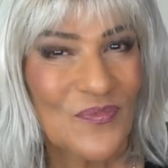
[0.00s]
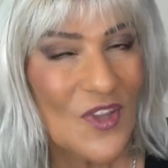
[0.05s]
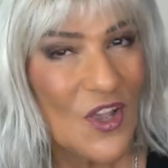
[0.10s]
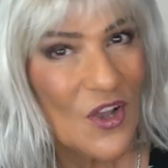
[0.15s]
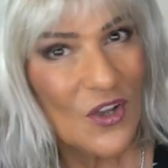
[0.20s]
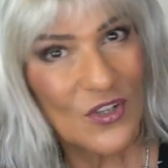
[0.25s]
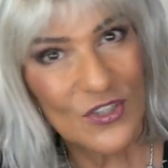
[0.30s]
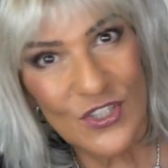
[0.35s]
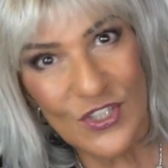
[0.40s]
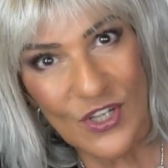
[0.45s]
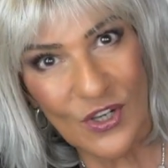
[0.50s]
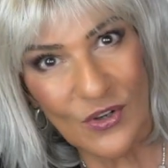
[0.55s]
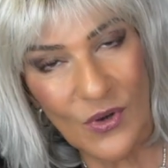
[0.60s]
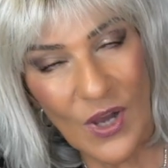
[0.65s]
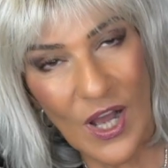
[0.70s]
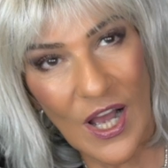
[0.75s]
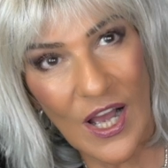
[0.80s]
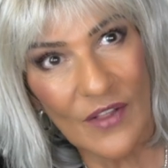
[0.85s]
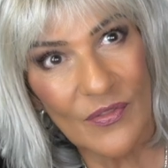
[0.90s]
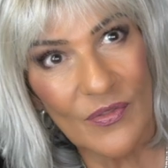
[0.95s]
Also,
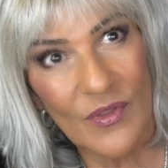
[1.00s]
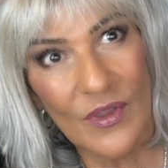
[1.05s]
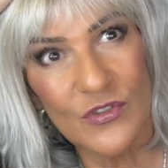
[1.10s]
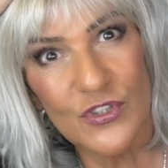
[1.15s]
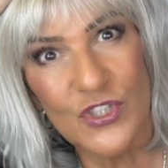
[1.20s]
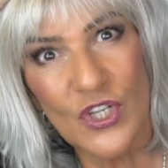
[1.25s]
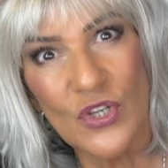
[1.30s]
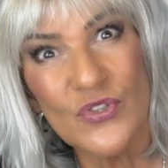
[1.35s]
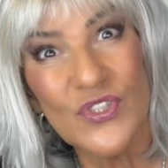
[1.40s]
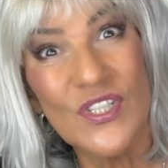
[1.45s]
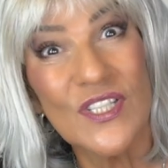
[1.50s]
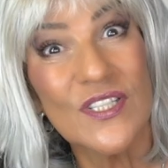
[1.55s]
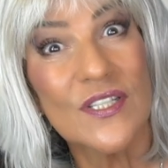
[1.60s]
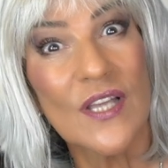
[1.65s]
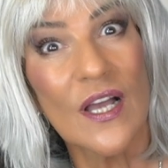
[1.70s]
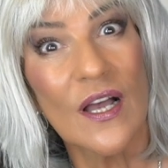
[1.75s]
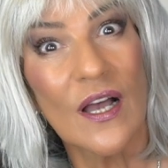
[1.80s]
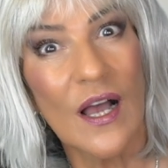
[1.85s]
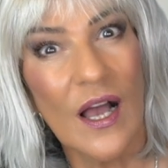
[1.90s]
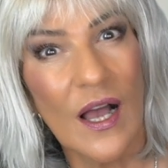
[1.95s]
uh, Jones is a,
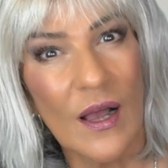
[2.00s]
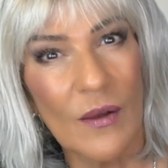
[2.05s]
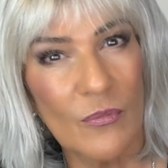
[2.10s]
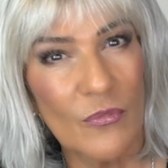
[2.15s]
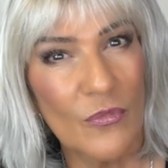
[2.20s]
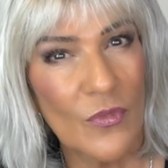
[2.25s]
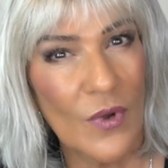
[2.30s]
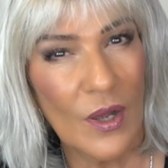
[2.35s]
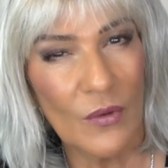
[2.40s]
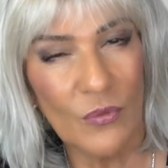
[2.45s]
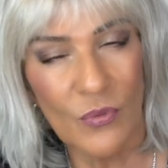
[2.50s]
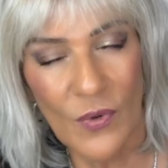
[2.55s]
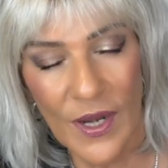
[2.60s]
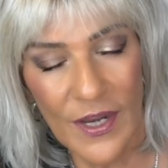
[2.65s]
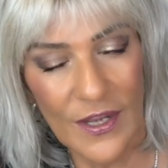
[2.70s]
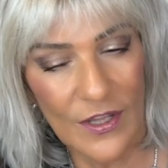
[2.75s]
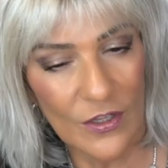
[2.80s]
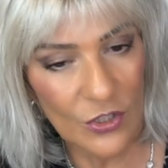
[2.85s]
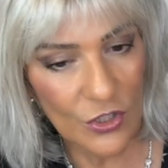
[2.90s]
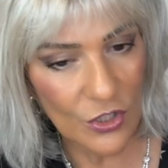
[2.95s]
a, a
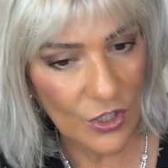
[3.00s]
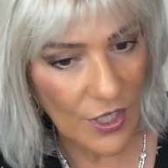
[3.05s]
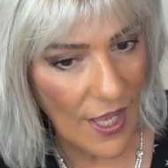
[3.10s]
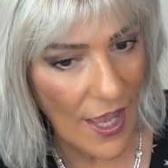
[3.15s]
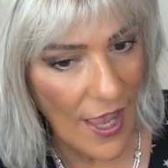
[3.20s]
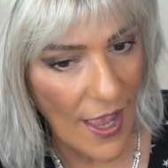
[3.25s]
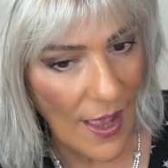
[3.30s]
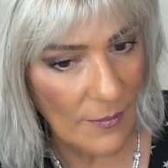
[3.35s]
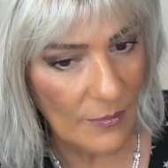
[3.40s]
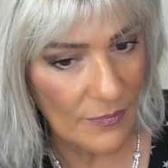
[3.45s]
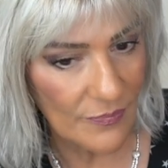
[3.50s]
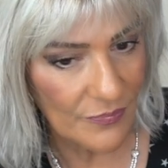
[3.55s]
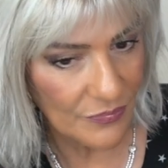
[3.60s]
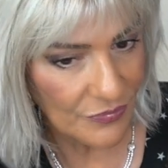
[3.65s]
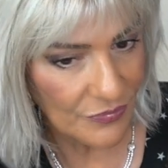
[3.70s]
regular cap,